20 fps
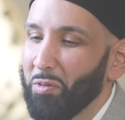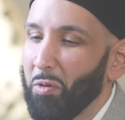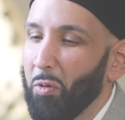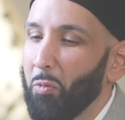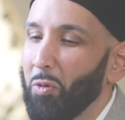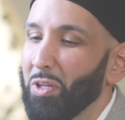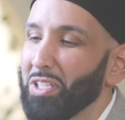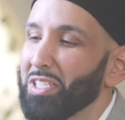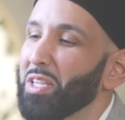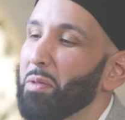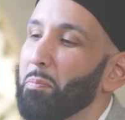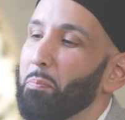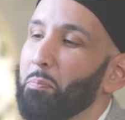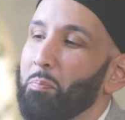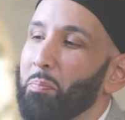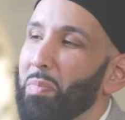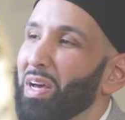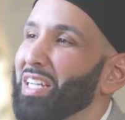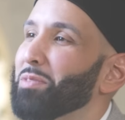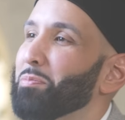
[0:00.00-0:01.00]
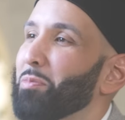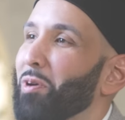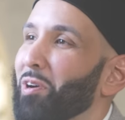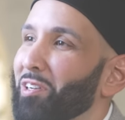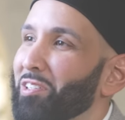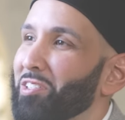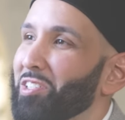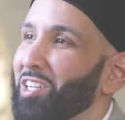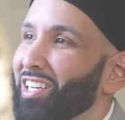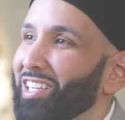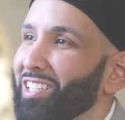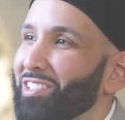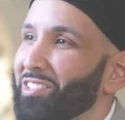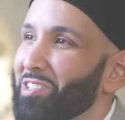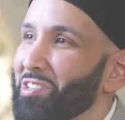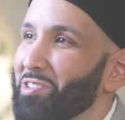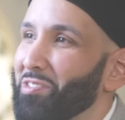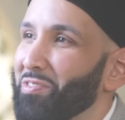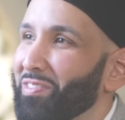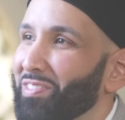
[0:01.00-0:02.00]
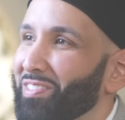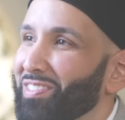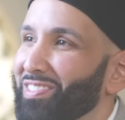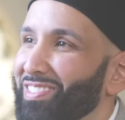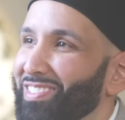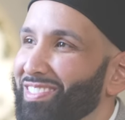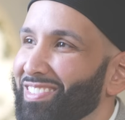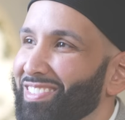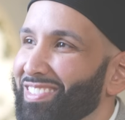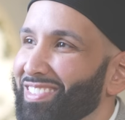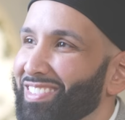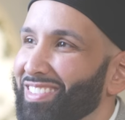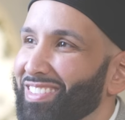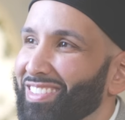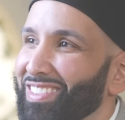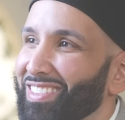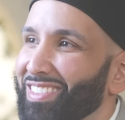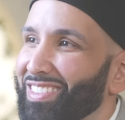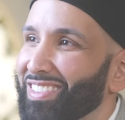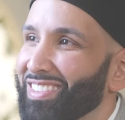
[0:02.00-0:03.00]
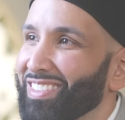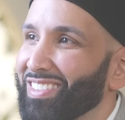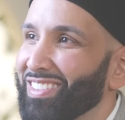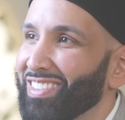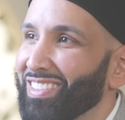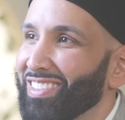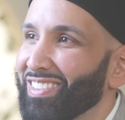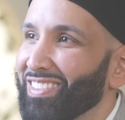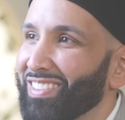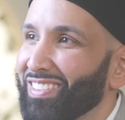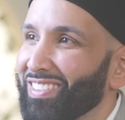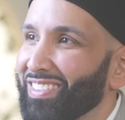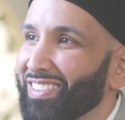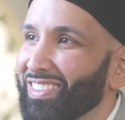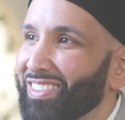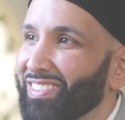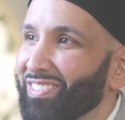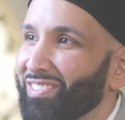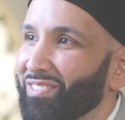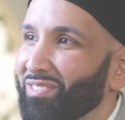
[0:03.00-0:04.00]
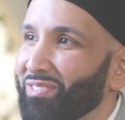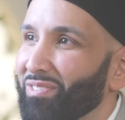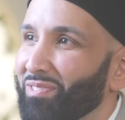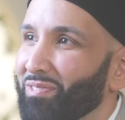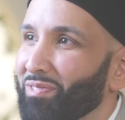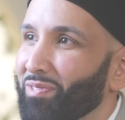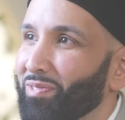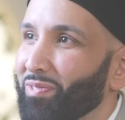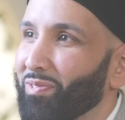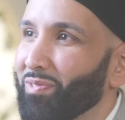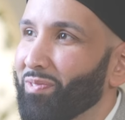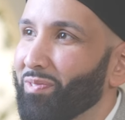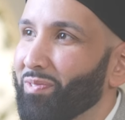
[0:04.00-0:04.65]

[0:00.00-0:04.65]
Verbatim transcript: what's the best part of Jannah to you? The best part of Jannah to me